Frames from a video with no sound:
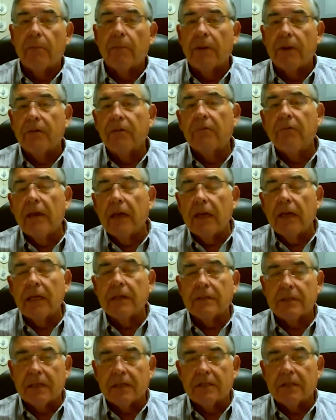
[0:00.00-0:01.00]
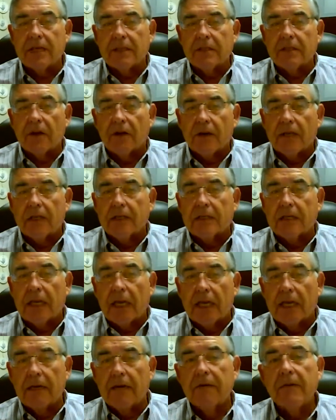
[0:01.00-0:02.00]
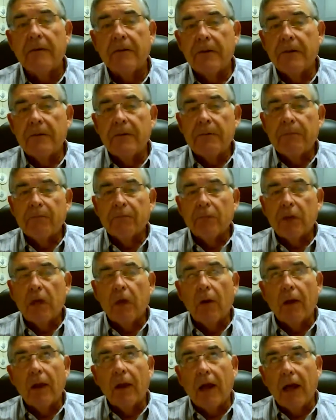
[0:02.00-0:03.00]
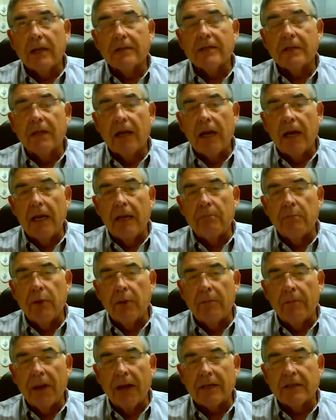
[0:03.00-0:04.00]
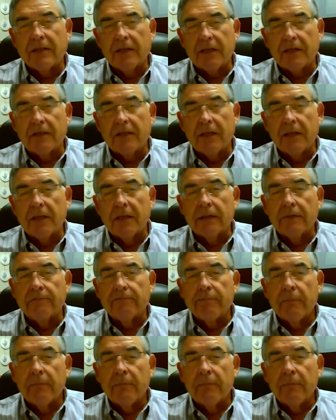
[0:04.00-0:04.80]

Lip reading: But really, since I started this again, you know, I lost the 80, put back 60,